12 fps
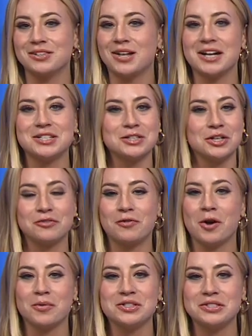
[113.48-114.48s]
lot to look
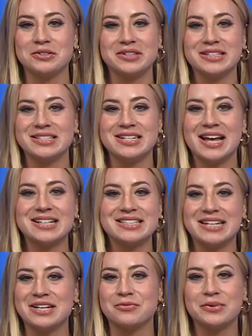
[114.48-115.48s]
forward to these
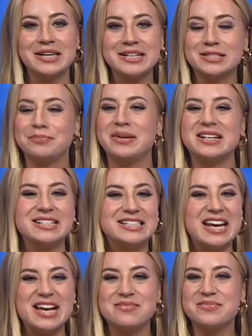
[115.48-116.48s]
next 8 weeks.
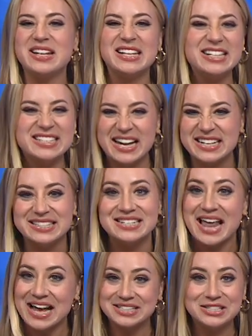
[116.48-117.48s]
Big Ten Media Days
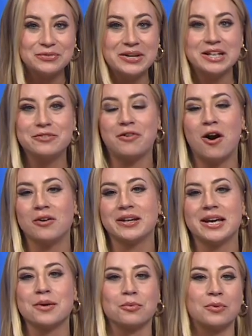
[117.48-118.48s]
next week, fall
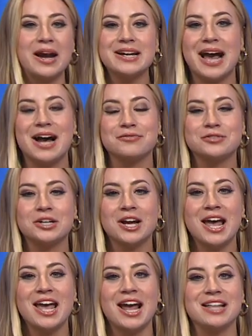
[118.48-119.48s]
camp right
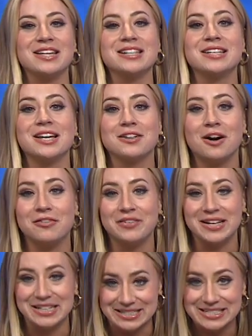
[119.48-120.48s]
after, and then
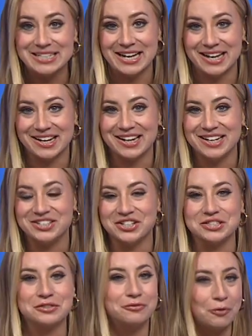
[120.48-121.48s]
kickoff at Indiana in
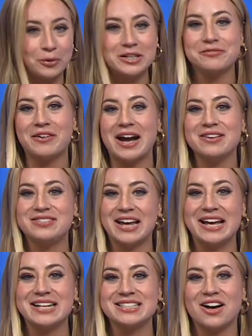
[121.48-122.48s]
just 45
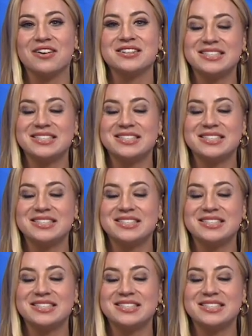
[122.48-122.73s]
days on